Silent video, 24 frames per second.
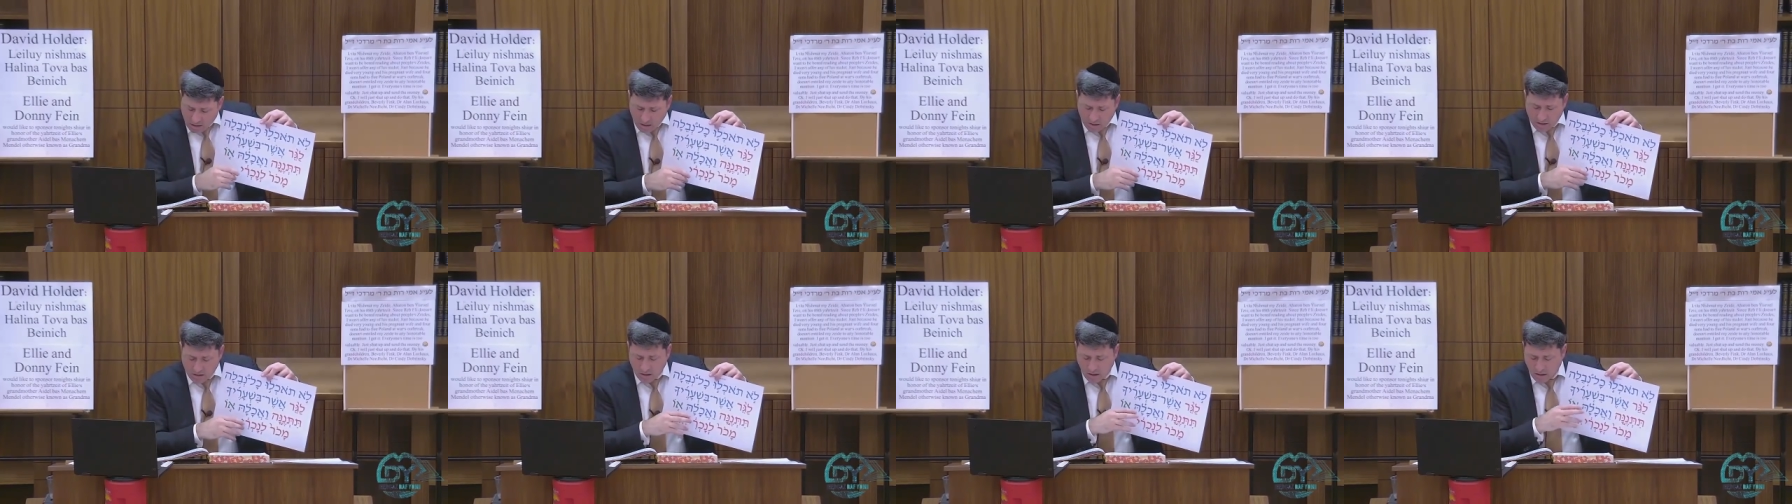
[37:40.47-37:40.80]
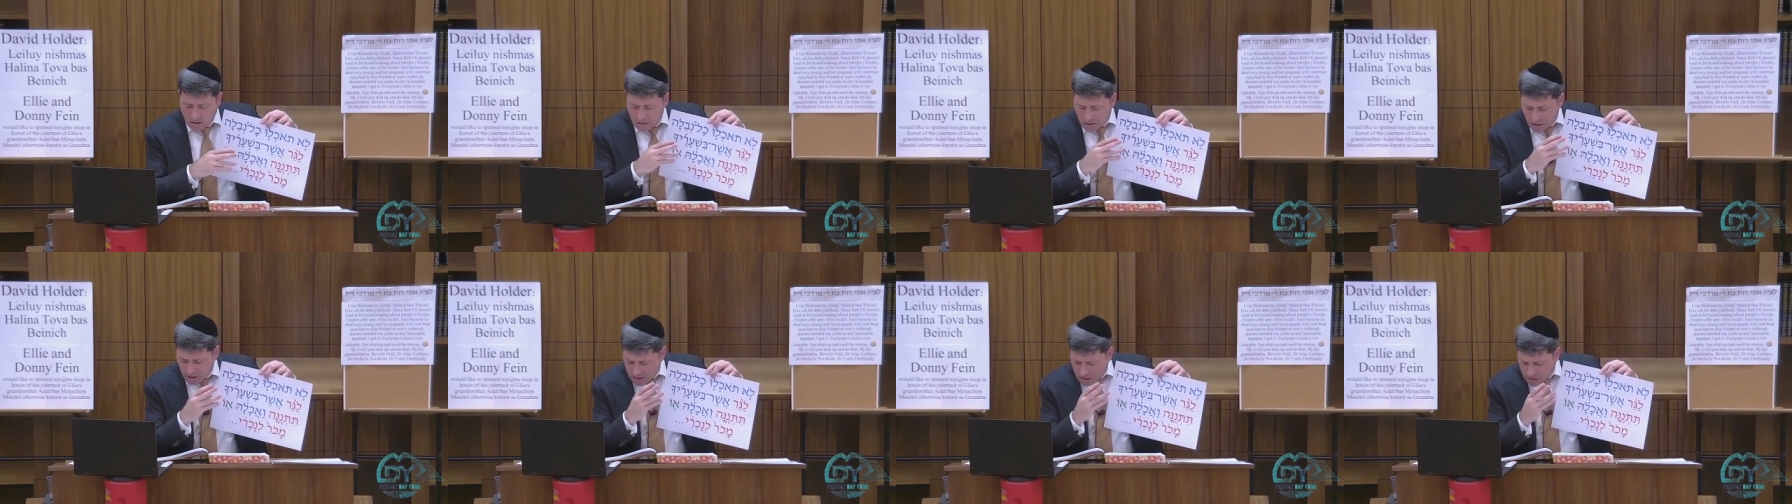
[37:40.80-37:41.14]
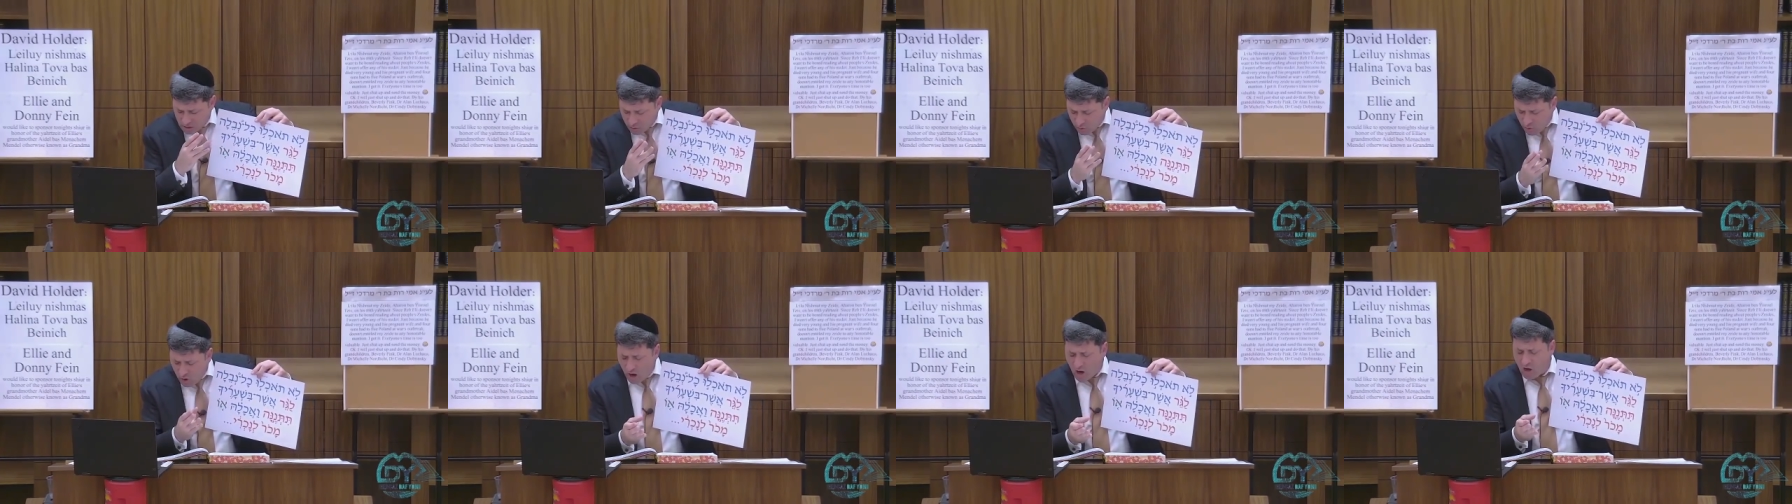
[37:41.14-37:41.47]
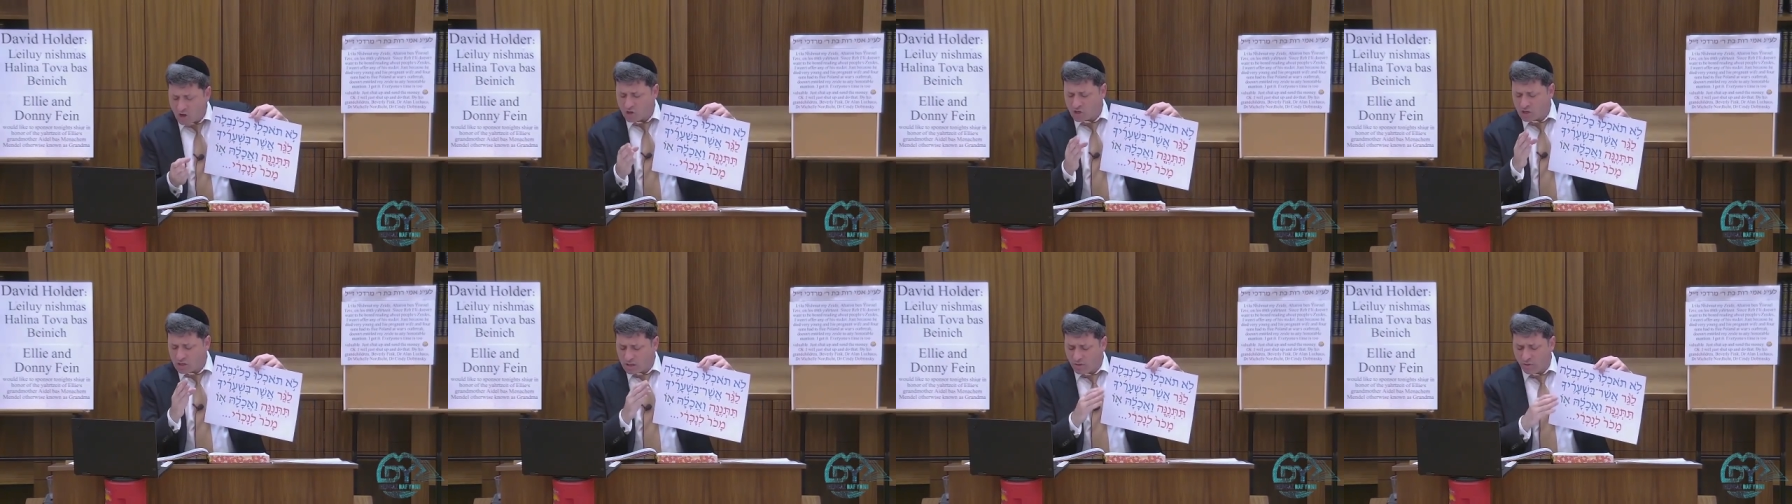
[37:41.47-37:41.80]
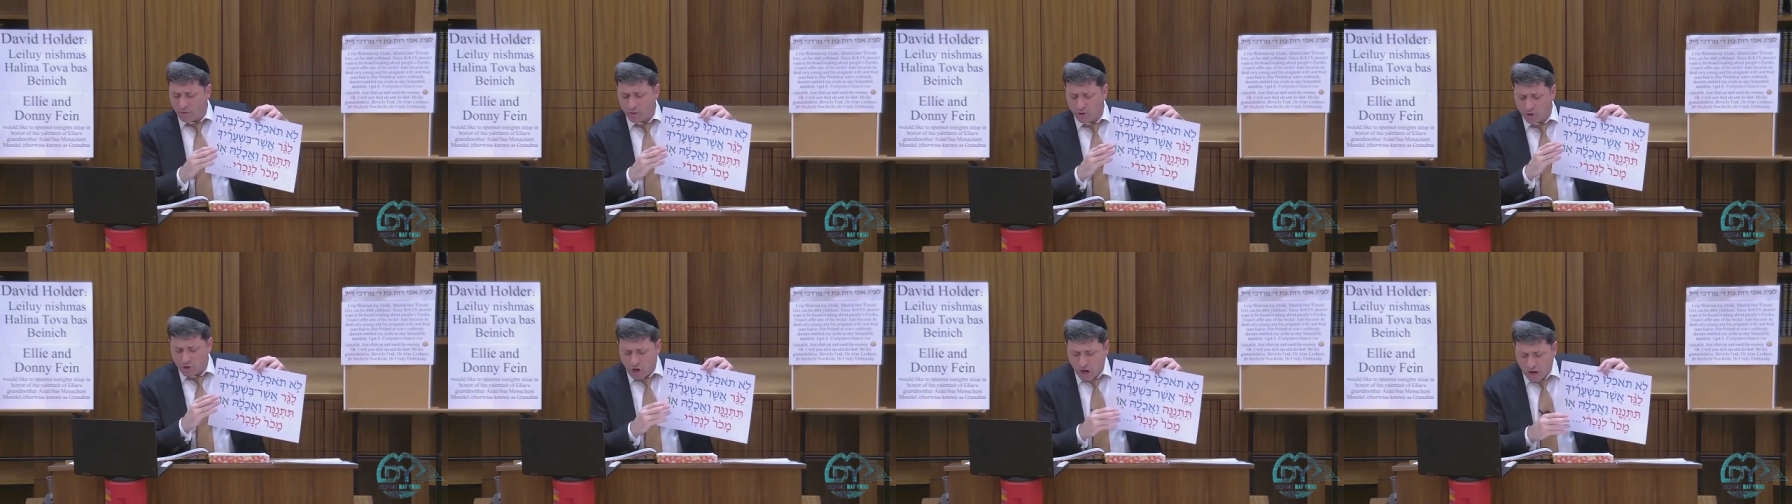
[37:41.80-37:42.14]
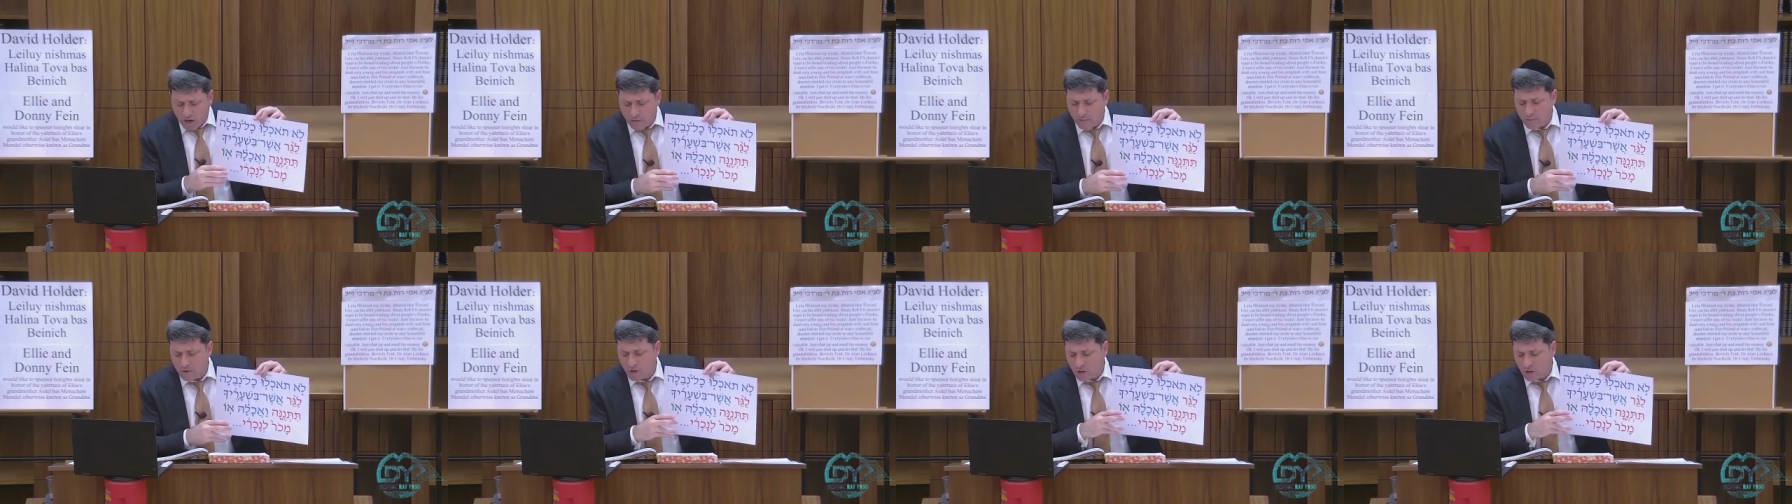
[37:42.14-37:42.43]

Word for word: There's a taisirash, different Rishonim.